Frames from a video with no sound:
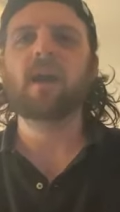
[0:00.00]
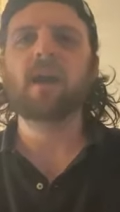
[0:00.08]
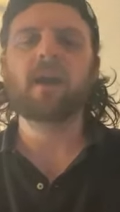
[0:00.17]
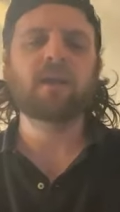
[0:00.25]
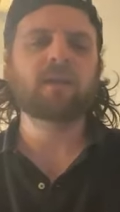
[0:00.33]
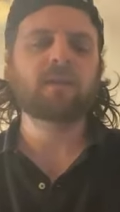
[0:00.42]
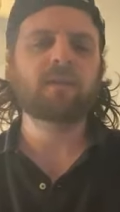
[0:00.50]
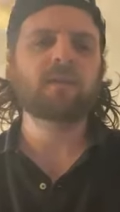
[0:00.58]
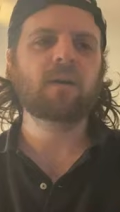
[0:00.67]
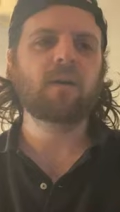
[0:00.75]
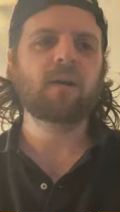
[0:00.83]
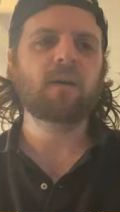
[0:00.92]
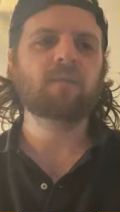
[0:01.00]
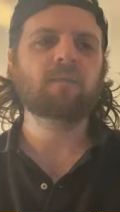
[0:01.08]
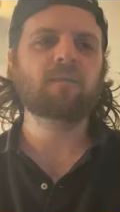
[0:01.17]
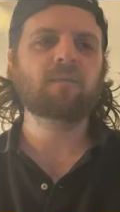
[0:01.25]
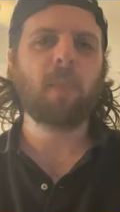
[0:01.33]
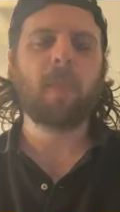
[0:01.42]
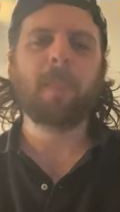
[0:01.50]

and um,